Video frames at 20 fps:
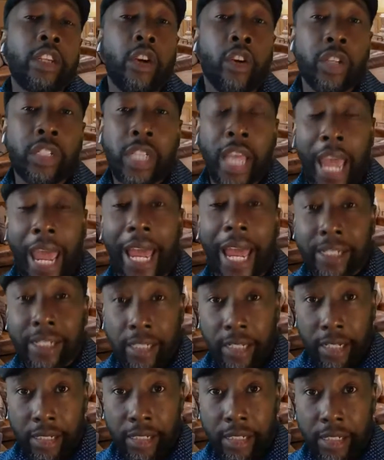your
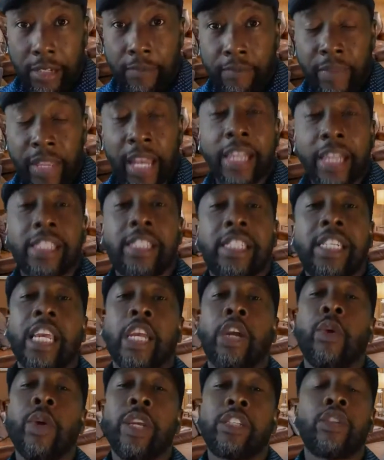taxes,
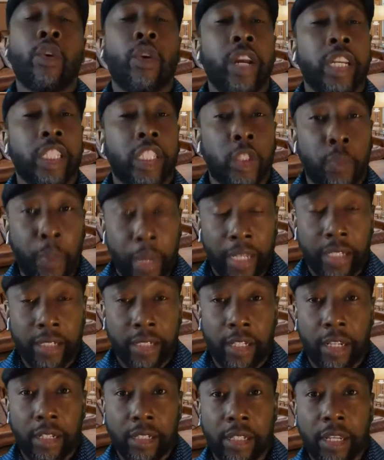decrease your
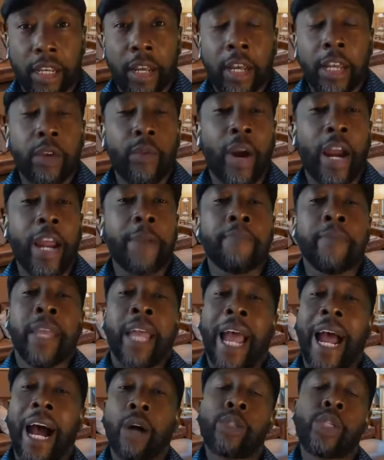expenses, right?
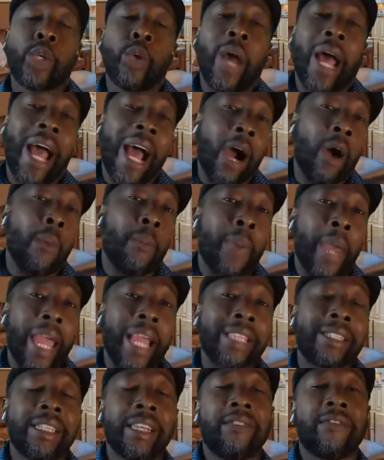How to
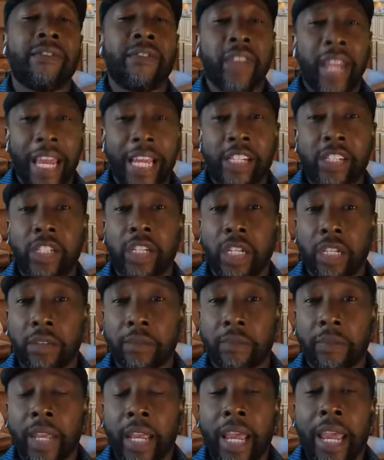outpace
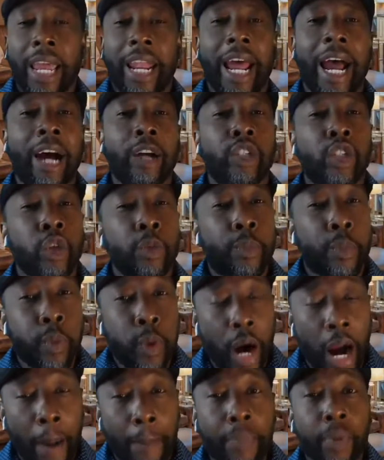inflation and how to
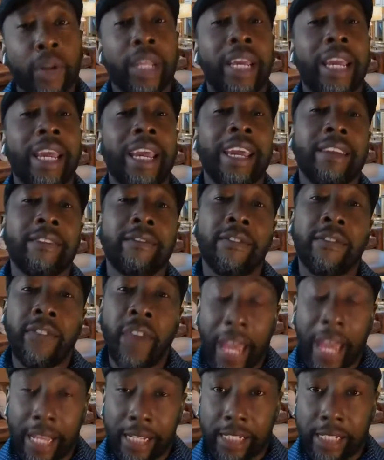properly
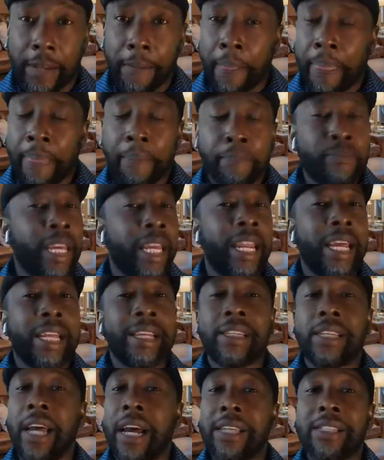invest, then
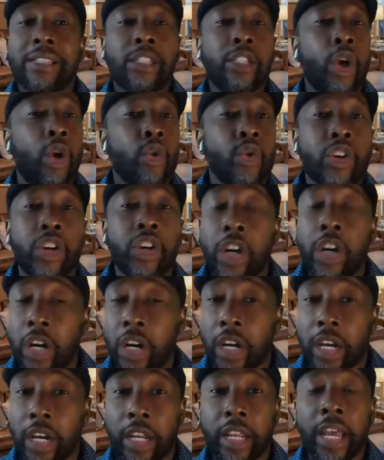it does no
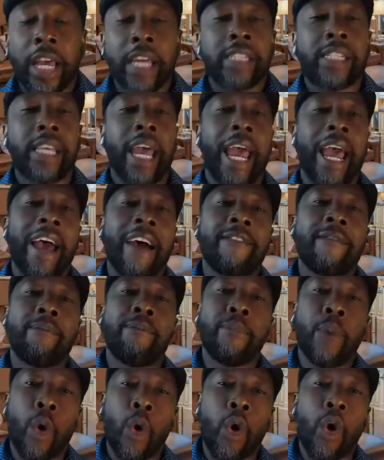good to have
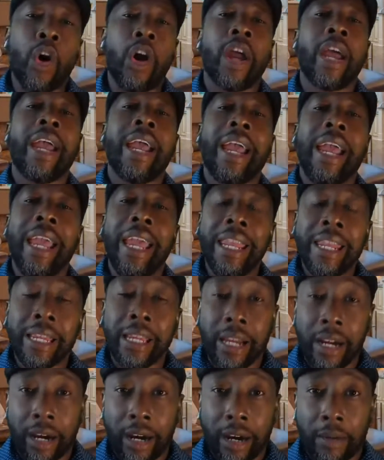more
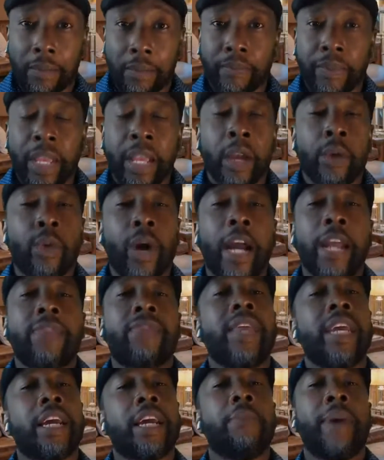income, right?
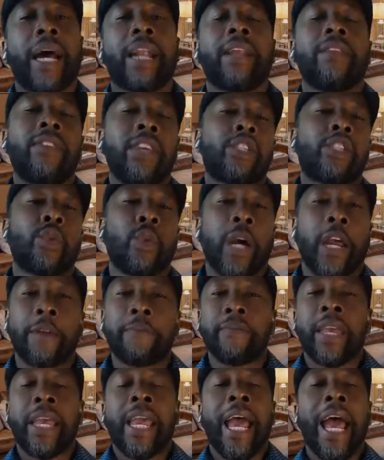Think about it this way.
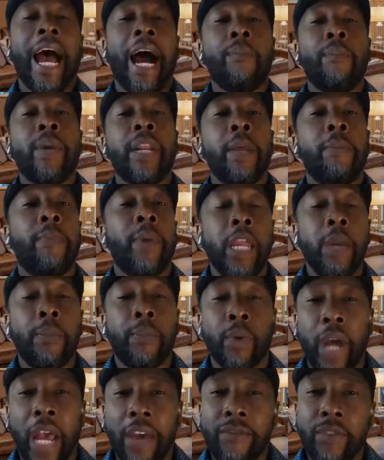How many
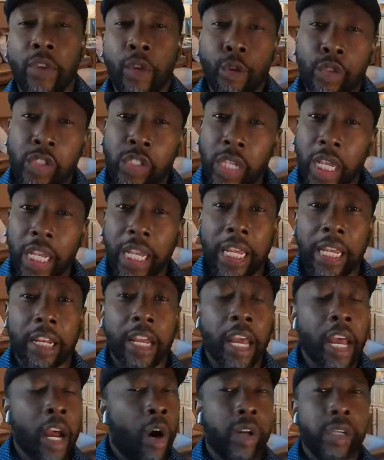people have you
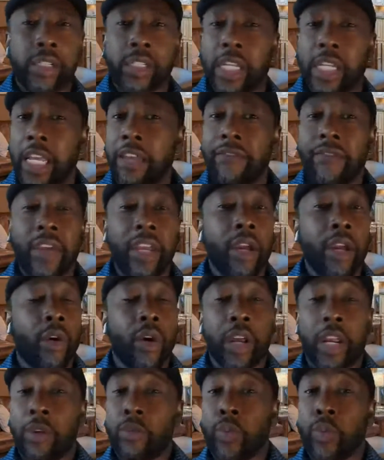seen on TV
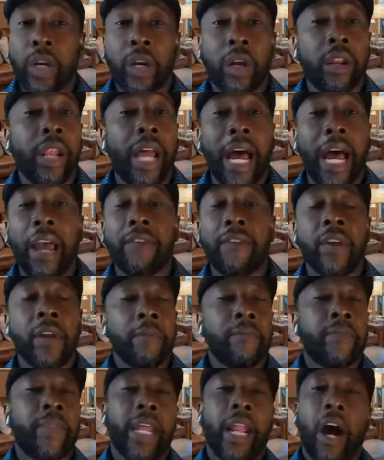or in real life
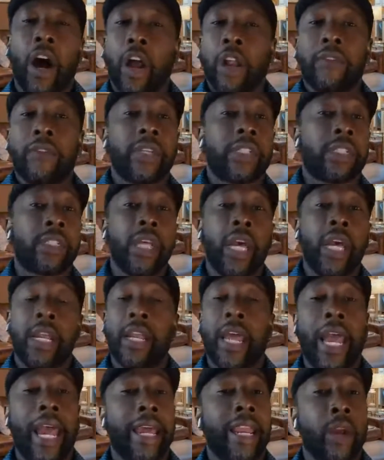that all of a sudden
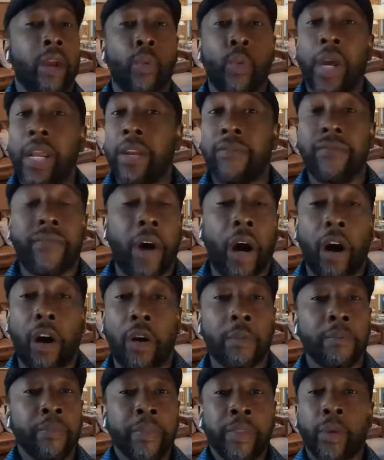had a
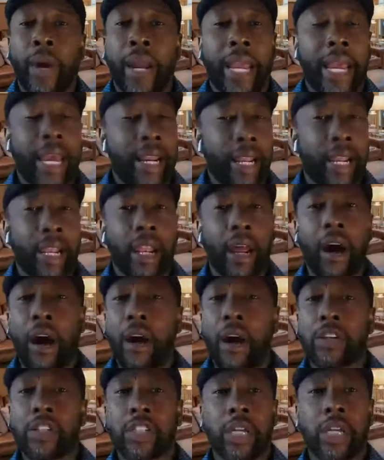windfall, right? Had
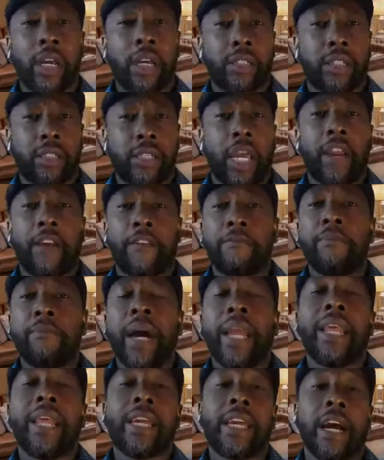a set of
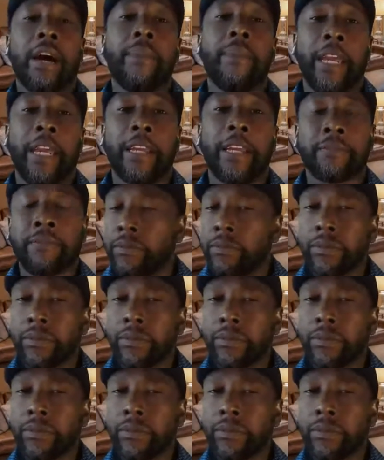money come in.